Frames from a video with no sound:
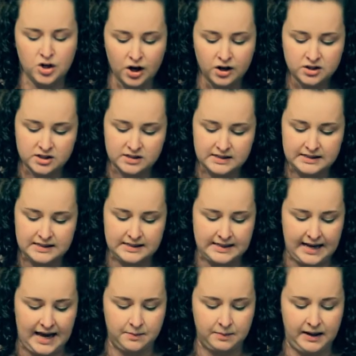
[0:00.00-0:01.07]
Not just a
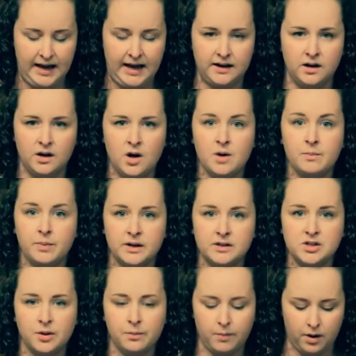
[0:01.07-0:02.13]
today plan, but a
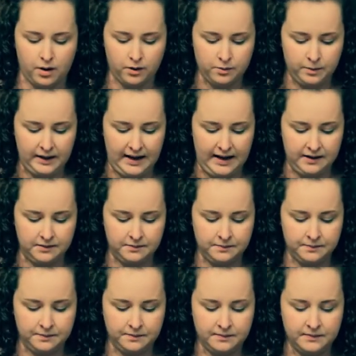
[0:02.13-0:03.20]
tomorrow plan.
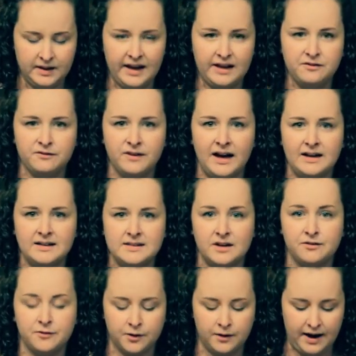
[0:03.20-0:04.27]
In fact,
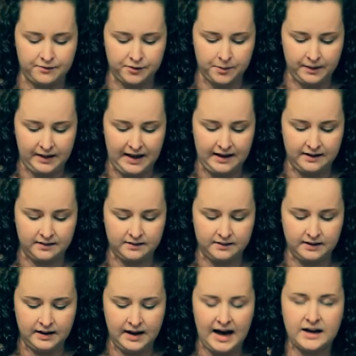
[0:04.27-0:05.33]
a forever plan,
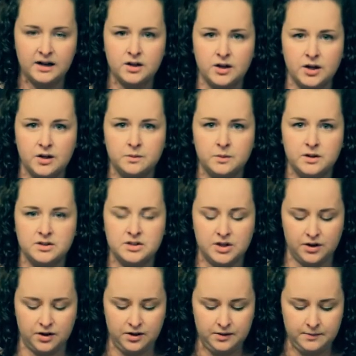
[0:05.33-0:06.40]
and a good one
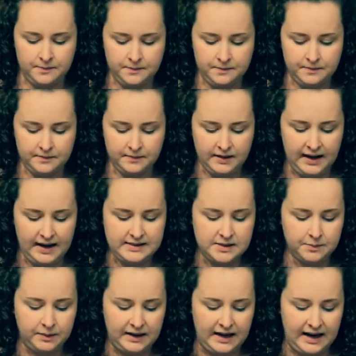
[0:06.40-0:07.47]
too. It's
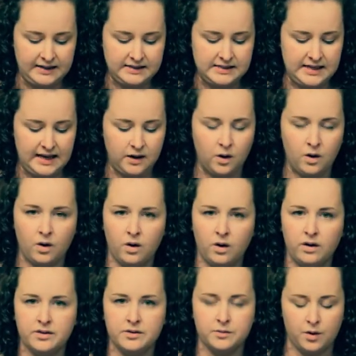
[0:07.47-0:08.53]
a plan to take
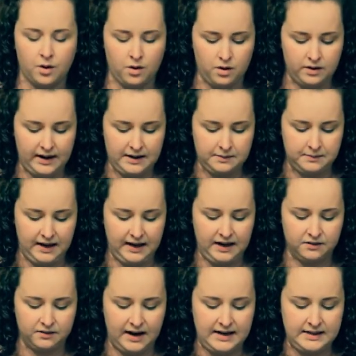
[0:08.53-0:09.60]
all the wrong and make
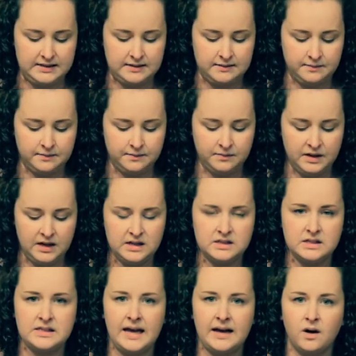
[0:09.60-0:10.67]
it right,
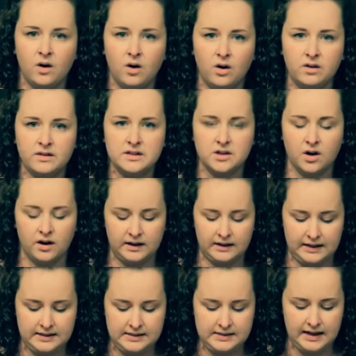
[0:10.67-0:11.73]
to take all the
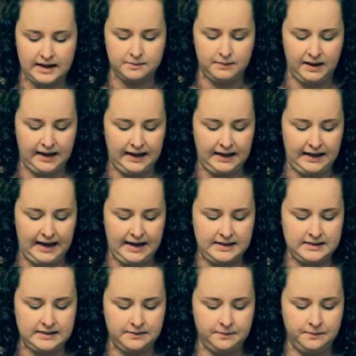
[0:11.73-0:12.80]
darkness and make it
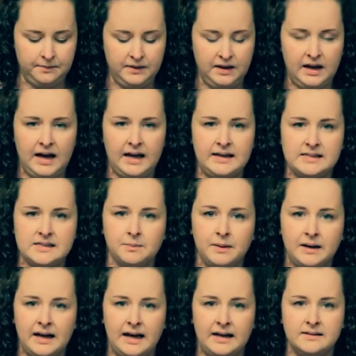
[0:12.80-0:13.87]
light, and it's a
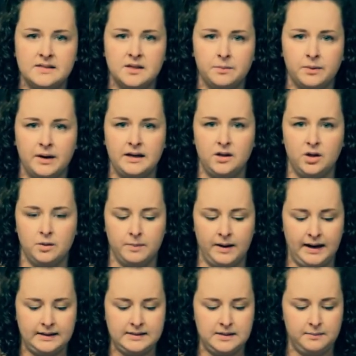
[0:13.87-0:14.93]
plan to bring you
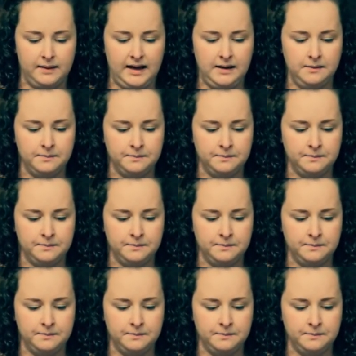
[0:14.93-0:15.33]
back to me.